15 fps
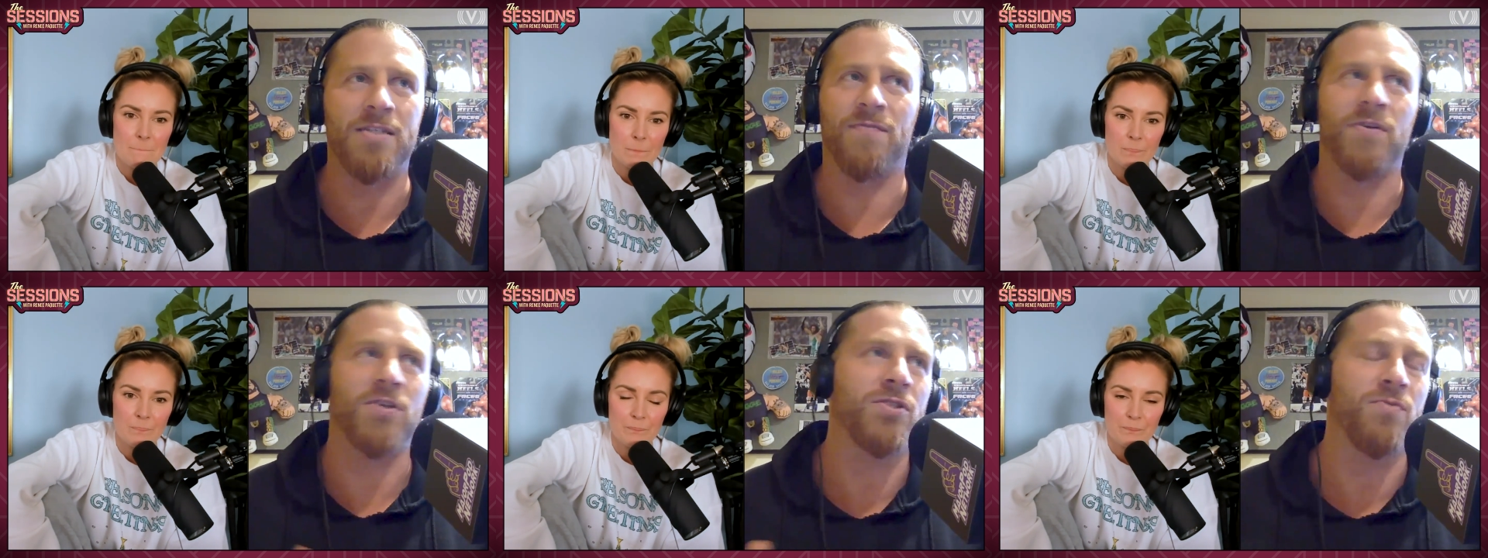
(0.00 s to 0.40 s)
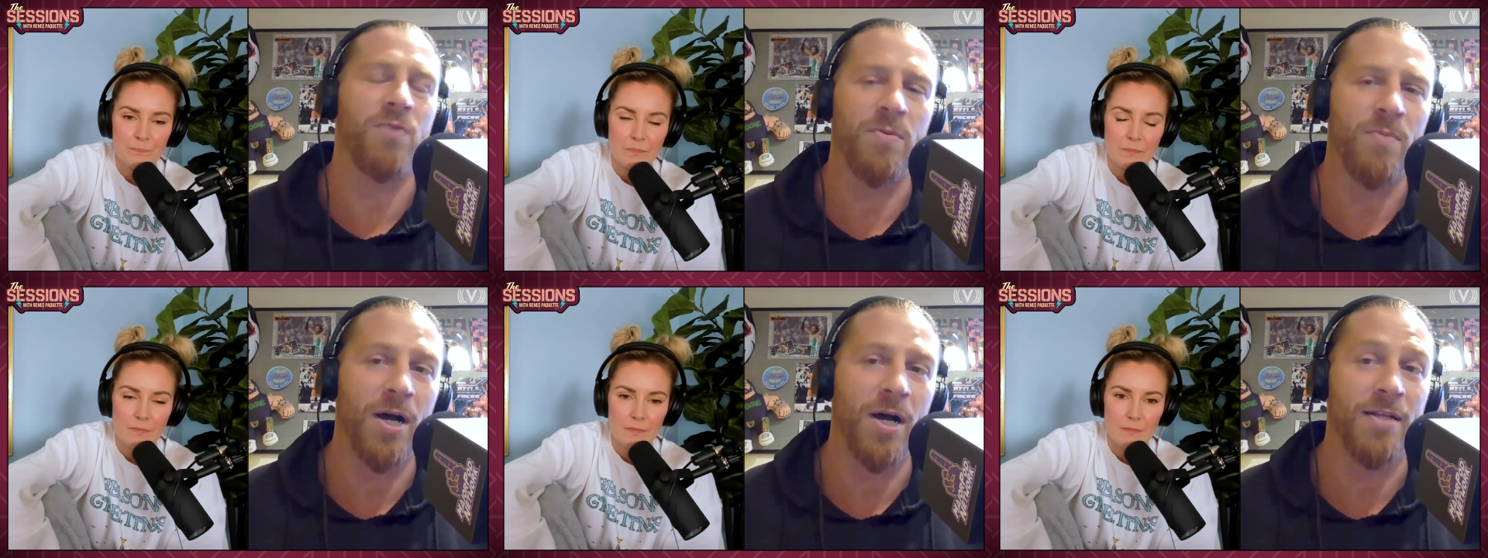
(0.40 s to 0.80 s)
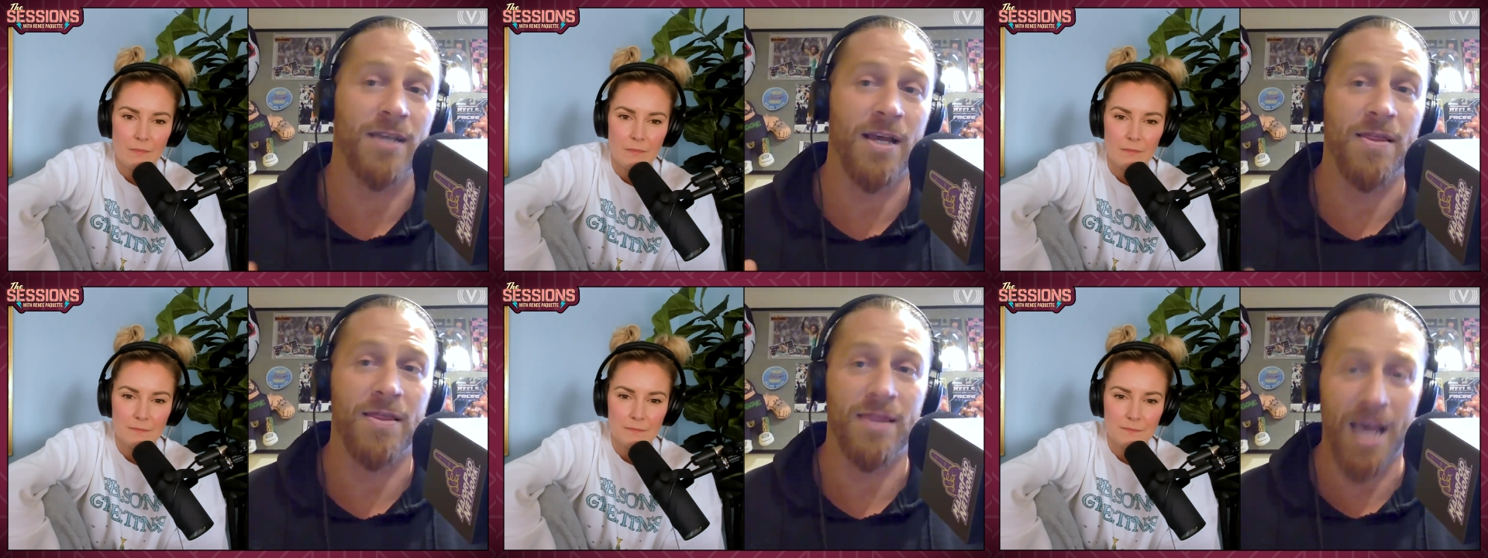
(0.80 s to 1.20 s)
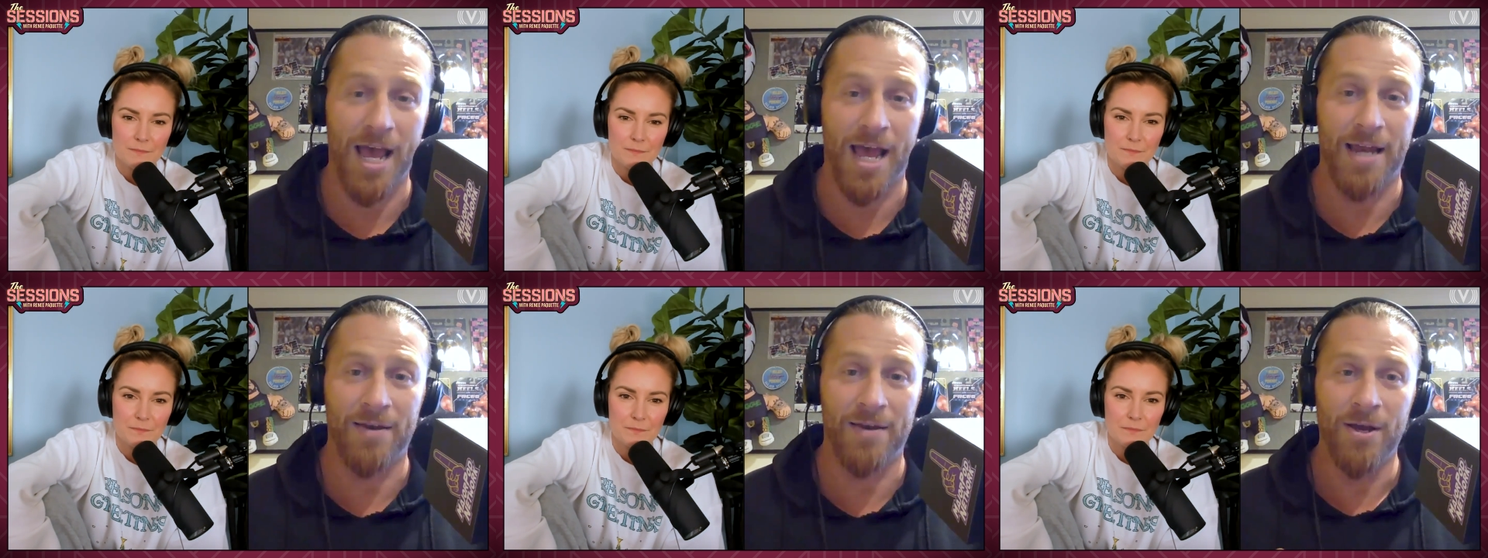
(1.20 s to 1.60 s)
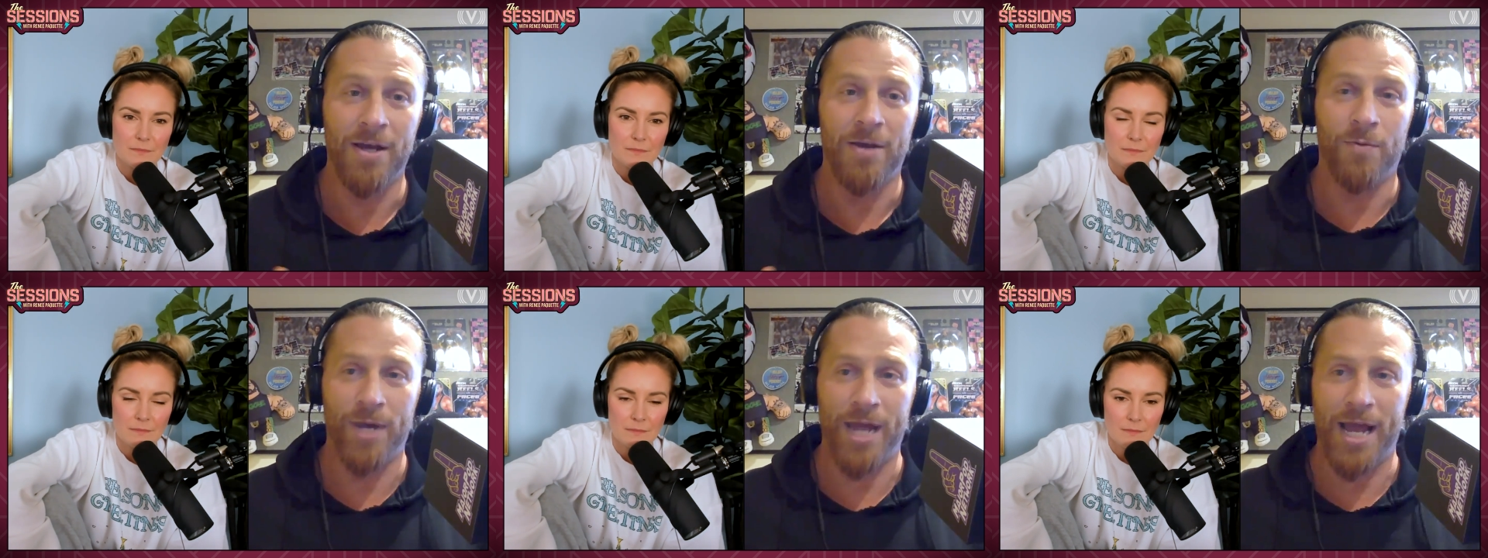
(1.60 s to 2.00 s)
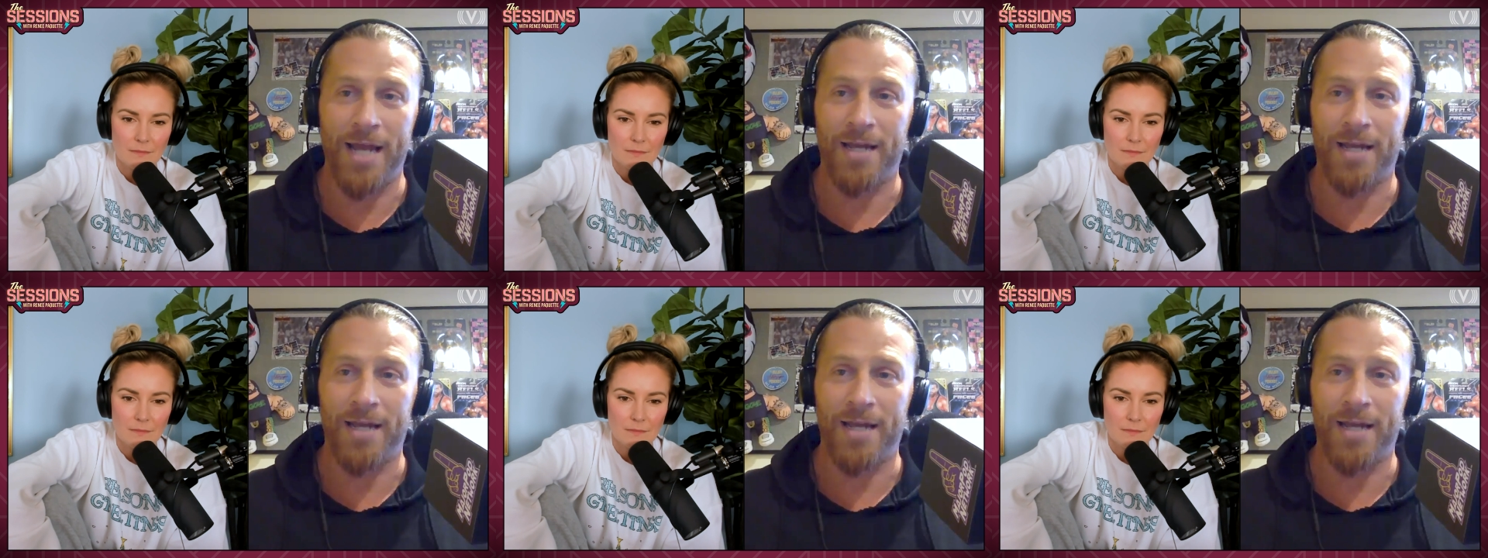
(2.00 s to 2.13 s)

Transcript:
Speaker 1: the first three months. And then we had to